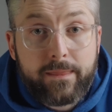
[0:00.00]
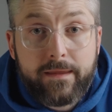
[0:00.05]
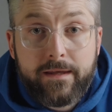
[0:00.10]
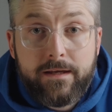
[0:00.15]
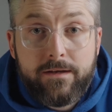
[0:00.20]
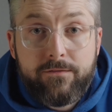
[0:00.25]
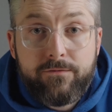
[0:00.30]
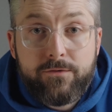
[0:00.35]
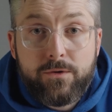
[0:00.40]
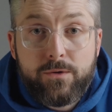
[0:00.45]

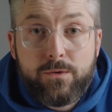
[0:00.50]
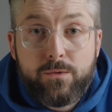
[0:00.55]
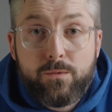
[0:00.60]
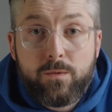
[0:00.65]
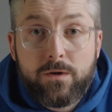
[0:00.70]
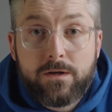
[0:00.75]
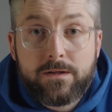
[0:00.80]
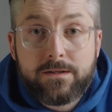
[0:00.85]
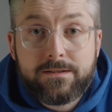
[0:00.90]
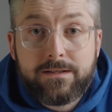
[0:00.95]
if you
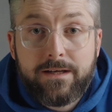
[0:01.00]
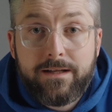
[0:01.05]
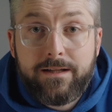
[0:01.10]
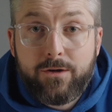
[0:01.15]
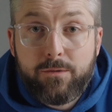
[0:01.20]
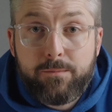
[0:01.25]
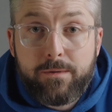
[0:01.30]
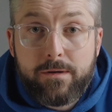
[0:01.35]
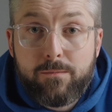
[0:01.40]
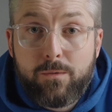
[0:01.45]
want a
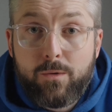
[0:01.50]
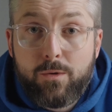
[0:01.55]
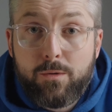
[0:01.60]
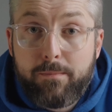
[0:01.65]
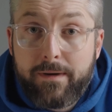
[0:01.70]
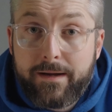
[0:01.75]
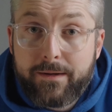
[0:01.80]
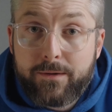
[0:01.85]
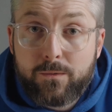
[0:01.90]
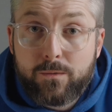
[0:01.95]
little bit more
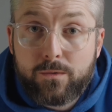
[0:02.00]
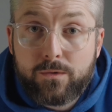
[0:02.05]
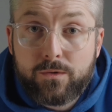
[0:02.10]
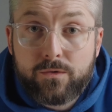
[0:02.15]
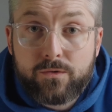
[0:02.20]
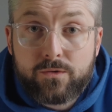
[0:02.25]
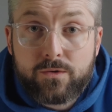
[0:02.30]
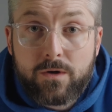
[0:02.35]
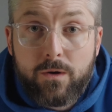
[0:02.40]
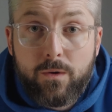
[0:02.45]
manual
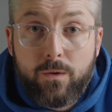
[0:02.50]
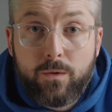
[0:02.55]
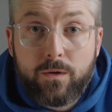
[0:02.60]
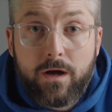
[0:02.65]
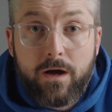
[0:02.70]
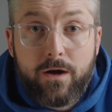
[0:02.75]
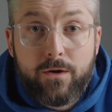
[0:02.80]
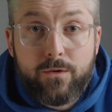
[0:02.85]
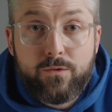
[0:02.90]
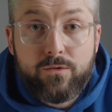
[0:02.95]
control
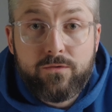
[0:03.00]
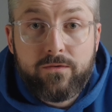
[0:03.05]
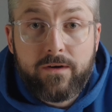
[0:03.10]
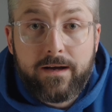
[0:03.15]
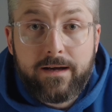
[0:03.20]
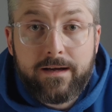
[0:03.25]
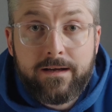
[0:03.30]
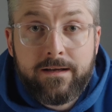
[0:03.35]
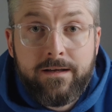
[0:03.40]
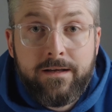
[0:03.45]

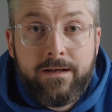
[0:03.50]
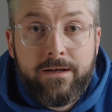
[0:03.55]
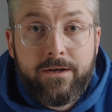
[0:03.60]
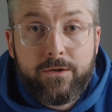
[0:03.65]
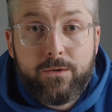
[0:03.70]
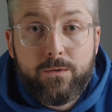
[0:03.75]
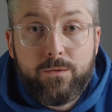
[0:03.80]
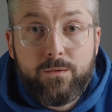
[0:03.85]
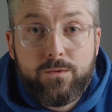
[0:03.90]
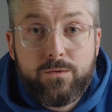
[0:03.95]
over
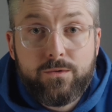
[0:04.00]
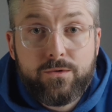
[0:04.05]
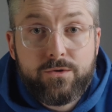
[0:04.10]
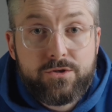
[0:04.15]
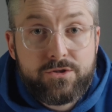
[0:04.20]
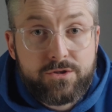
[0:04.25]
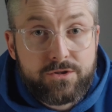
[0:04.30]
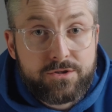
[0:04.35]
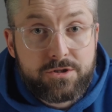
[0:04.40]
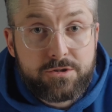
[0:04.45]
your
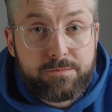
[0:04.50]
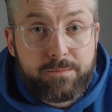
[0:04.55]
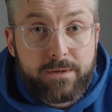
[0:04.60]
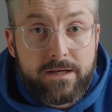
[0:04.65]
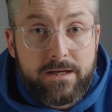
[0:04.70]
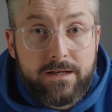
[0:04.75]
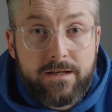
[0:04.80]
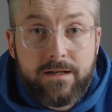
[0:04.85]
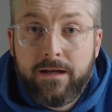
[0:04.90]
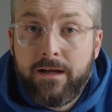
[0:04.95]
shutter
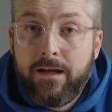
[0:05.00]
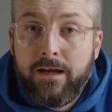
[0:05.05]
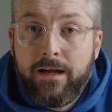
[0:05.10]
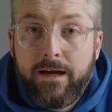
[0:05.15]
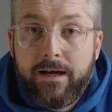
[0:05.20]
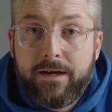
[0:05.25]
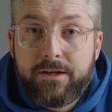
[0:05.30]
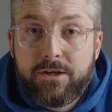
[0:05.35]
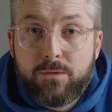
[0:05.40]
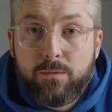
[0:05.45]
speed,
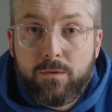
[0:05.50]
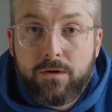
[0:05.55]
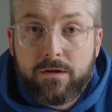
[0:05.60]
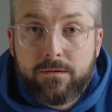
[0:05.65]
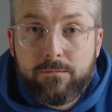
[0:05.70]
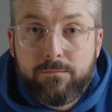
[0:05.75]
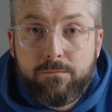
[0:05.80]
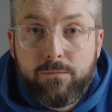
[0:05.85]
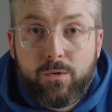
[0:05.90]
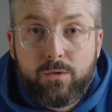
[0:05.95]
and you
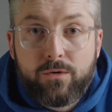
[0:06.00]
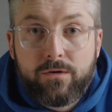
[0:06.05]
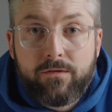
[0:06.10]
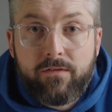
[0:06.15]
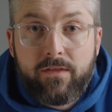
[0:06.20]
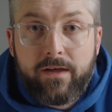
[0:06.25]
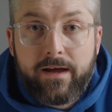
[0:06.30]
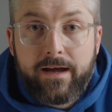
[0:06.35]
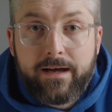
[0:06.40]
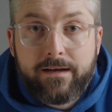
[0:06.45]
want more of
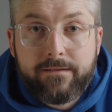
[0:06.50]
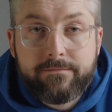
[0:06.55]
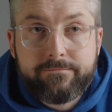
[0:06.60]
that